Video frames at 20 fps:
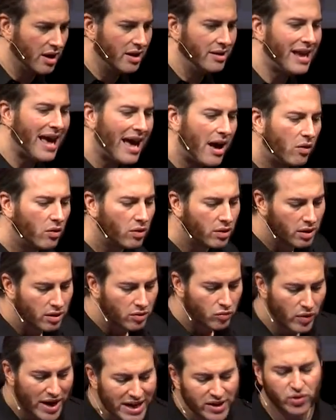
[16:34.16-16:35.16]
Now,
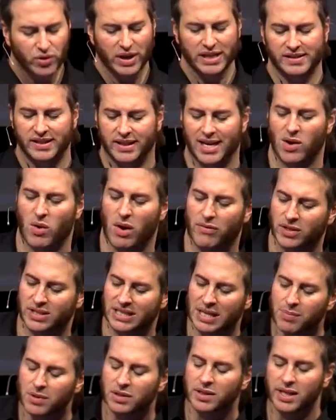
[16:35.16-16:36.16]
ray tracing, however,
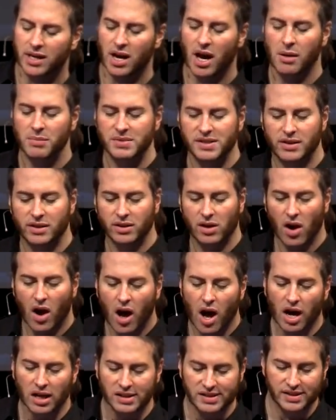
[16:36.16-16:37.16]
typically comes at the
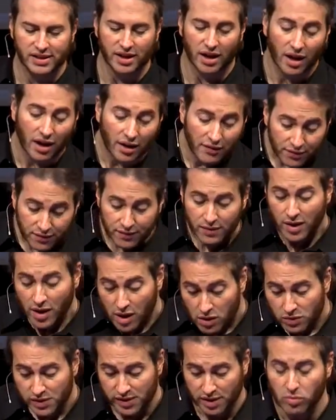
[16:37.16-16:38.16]
cost of, you
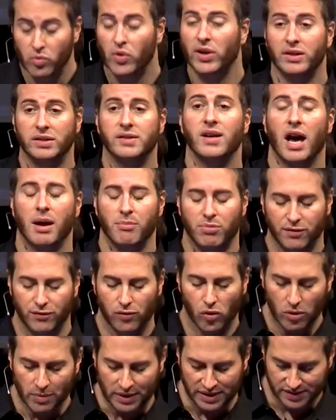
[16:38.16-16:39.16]
know, some real-time
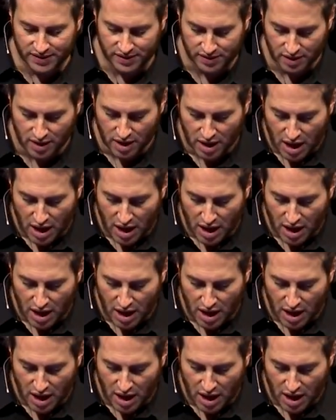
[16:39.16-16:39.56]
performance.